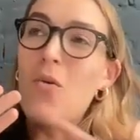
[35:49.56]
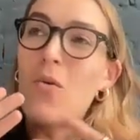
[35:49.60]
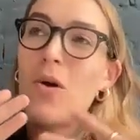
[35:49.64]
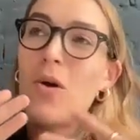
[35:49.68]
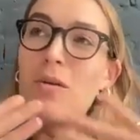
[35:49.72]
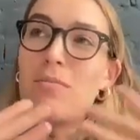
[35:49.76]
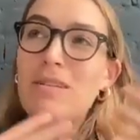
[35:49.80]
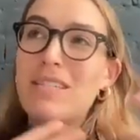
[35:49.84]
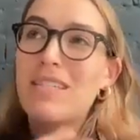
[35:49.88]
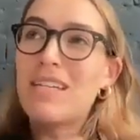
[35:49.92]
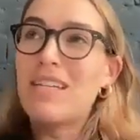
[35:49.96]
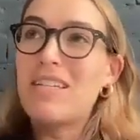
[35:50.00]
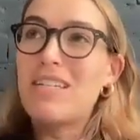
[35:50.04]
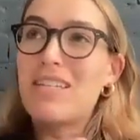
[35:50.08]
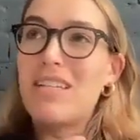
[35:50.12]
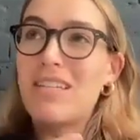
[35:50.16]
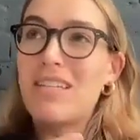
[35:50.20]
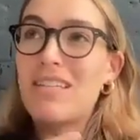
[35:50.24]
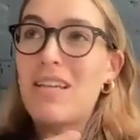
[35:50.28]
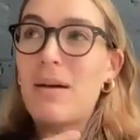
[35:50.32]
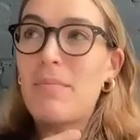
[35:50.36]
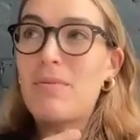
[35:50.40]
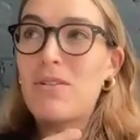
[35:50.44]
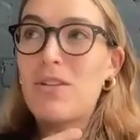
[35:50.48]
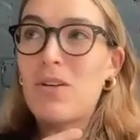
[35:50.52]
one
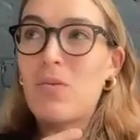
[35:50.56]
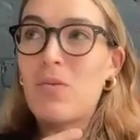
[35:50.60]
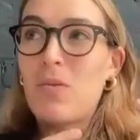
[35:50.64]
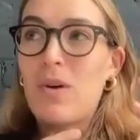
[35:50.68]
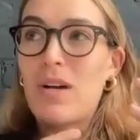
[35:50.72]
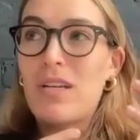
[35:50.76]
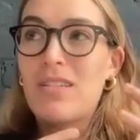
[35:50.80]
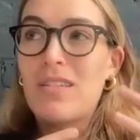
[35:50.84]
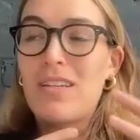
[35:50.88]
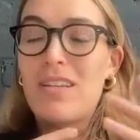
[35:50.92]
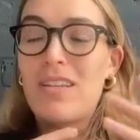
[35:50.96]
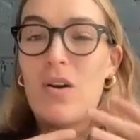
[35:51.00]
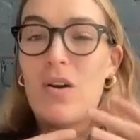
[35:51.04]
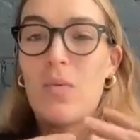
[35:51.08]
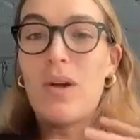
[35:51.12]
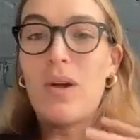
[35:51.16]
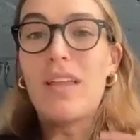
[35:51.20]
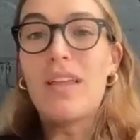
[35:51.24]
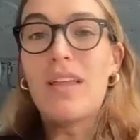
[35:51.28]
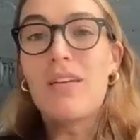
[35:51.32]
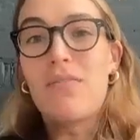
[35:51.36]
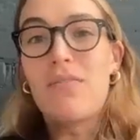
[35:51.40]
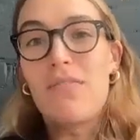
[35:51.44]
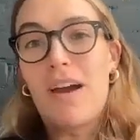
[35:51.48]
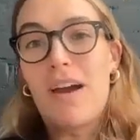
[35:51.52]
misconception was,
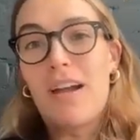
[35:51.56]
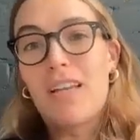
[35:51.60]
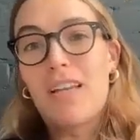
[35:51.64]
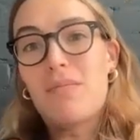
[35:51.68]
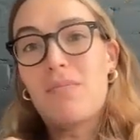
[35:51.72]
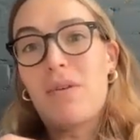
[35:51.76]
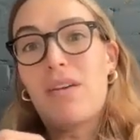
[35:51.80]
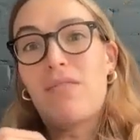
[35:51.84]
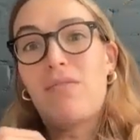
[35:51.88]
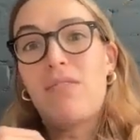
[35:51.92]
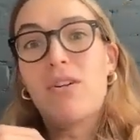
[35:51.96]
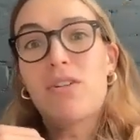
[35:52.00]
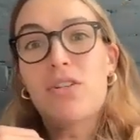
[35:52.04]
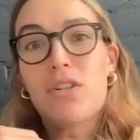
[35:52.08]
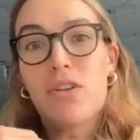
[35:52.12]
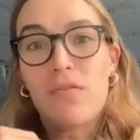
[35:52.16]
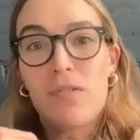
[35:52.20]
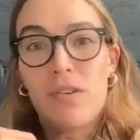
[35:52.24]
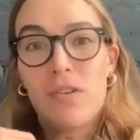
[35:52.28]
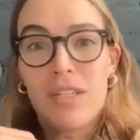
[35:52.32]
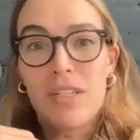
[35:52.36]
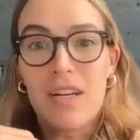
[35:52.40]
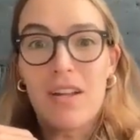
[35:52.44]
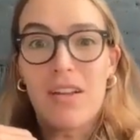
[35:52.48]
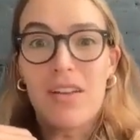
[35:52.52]
will it affect my future
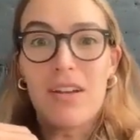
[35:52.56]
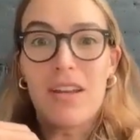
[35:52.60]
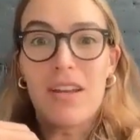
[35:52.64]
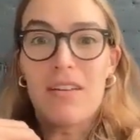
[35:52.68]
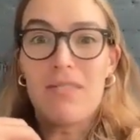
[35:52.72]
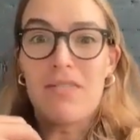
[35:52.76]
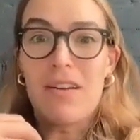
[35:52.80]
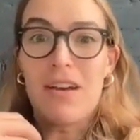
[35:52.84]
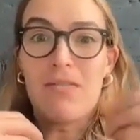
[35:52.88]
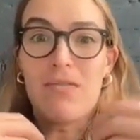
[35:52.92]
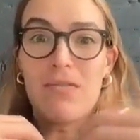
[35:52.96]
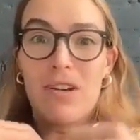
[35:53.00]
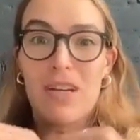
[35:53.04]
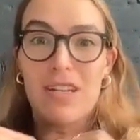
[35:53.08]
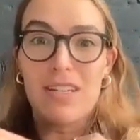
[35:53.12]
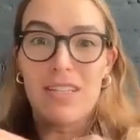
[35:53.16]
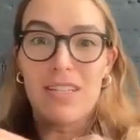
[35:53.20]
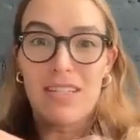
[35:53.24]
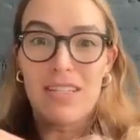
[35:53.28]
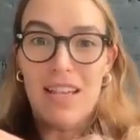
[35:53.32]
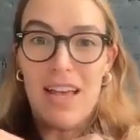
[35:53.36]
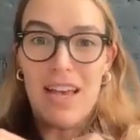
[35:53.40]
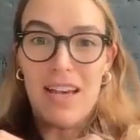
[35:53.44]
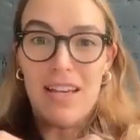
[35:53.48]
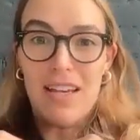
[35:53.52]
fertility if I
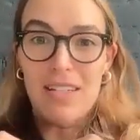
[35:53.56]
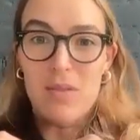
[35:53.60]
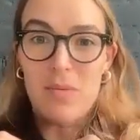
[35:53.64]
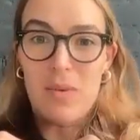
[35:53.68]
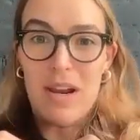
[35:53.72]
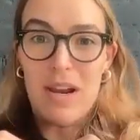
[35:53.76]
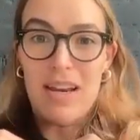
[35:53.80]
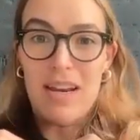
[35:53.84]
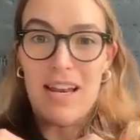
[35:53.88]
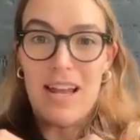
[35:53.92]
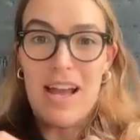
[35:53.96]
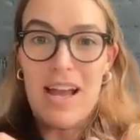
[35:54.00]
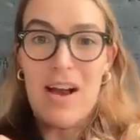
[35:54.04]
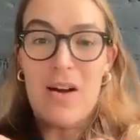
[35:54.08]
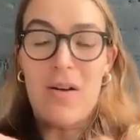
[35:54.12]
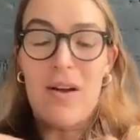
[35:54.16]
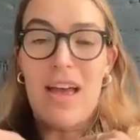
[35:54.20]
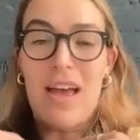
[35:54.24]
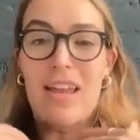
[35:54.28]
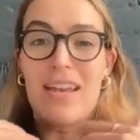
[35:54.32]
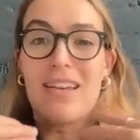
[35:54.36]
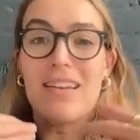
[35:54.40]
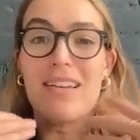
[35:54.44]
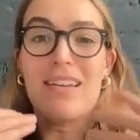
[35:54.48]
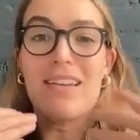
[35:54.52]
freeze eggs right now?
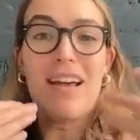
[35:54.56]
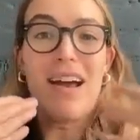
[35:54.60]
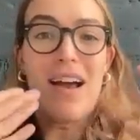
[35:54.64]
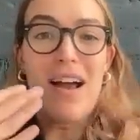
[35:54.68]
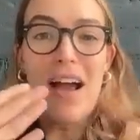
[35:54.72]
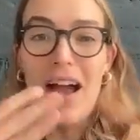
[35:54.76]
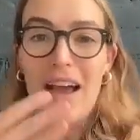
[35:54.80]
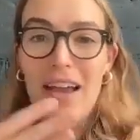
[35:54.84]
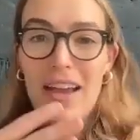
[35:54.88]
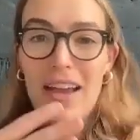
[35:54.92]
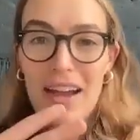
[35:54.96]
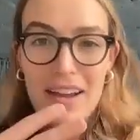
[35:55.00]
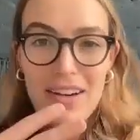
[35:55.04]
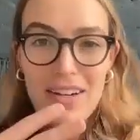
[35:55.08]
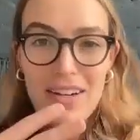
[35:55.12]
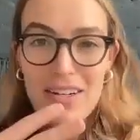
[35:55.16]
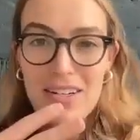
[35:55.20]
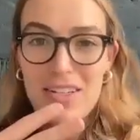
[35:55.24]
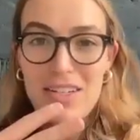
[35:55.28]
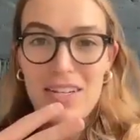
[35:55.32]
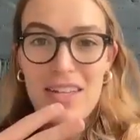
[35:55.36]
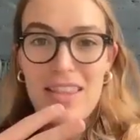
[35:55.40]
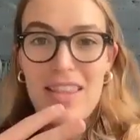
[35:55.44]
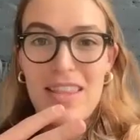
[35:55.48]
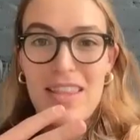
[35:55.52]
And I
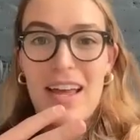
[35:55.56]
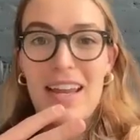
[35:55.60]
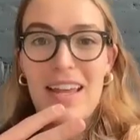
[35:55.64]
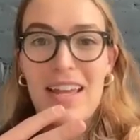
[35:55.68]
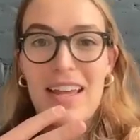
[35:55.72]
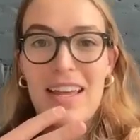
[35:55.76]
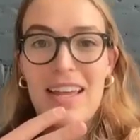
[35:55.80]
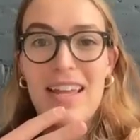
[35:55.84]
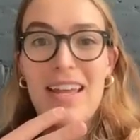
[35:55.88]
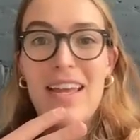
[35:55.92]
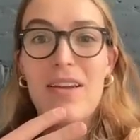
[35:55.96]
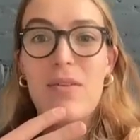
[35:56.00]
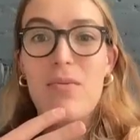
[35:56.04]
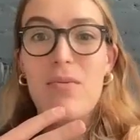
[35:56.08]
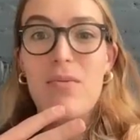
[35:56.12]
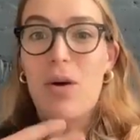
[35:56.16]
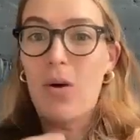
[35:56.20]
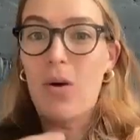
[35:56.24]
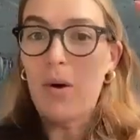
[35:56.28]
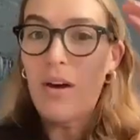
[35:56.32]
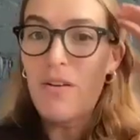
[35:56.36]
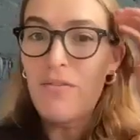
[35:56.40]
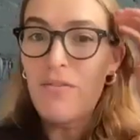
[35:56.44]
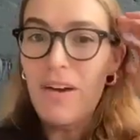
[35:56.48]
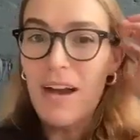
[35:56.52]
understood that it
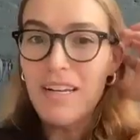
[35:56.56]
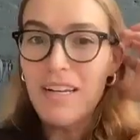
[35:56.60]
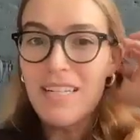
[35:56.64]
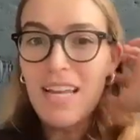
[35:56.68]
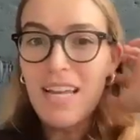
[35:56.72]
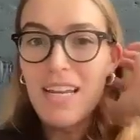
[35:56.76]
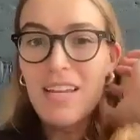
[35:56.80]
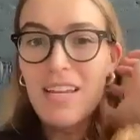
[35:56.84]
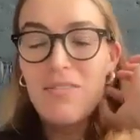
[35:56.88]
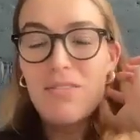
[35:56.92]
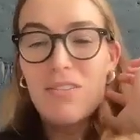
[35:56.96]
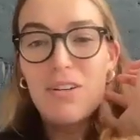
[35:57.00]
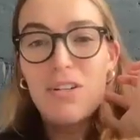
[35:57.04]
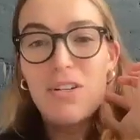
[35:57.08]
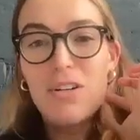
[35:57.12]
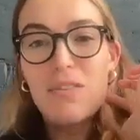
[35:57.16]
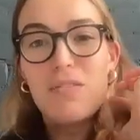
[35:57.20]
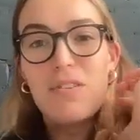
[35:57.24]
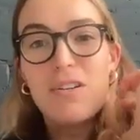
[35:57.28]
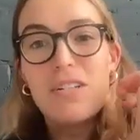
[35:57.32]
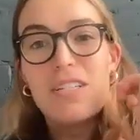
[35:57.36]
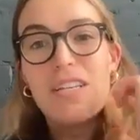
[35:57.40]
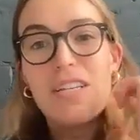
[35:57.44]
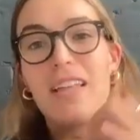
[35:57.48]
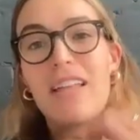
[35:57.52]
won't affect any future
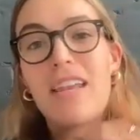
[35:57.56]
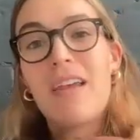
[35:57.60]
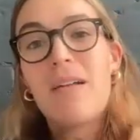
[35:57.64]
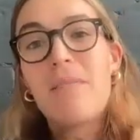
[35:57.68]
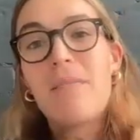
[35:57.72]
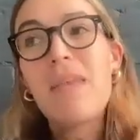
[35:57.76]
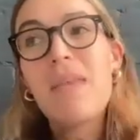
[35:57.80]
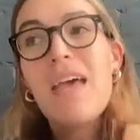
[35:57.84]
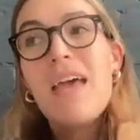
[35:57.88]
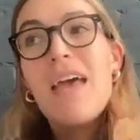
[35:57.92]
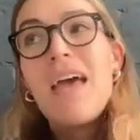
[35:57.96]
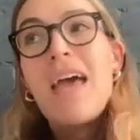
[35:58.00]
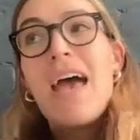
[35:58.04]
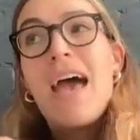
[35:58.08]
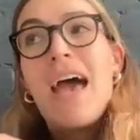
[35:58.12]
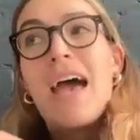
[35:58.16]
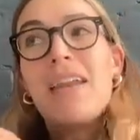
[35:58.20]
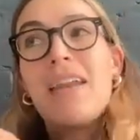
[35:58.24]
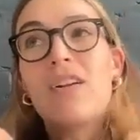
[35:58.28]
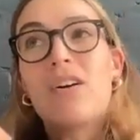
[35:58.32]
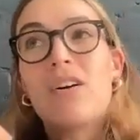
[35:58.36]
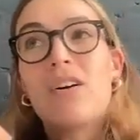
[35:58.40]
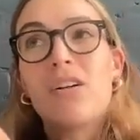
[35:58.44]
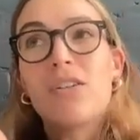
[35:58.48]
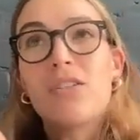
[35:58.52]
fertility,
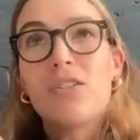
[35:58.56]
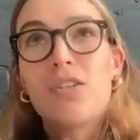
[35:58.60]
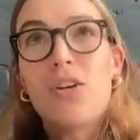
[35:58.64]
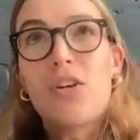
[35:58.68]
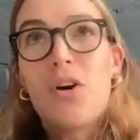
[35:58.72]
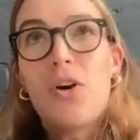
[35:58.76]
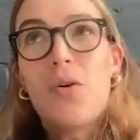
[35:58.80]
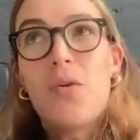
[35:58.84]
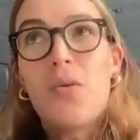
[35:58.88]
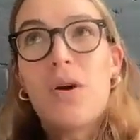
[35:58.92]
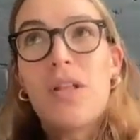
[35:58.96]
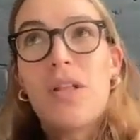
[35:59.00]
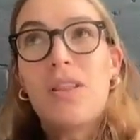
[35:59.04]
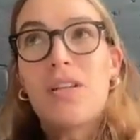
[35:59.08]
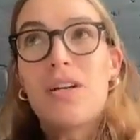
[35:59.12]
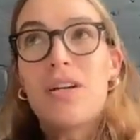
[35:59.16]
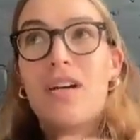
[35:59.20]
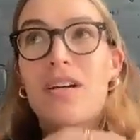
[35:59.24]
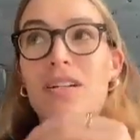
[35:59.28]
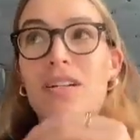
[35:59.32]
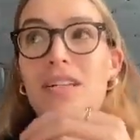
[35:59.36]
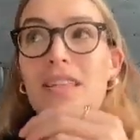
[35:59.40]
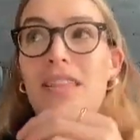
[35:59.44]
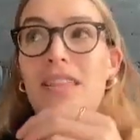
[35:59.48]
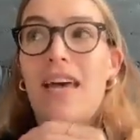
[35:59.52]
and also
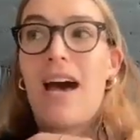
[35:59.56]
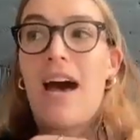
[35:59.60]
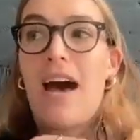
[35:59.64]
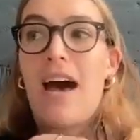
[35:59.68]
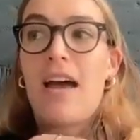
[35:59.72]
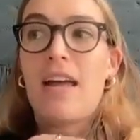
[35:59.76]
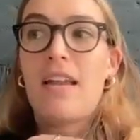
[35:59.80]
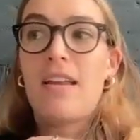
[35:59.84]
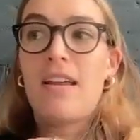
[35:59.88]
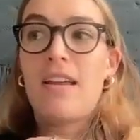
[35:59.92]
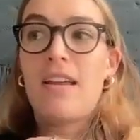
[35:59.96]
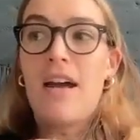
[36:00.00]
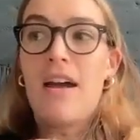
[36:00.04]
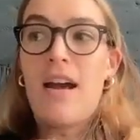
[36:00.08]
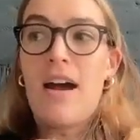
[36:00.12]
learned that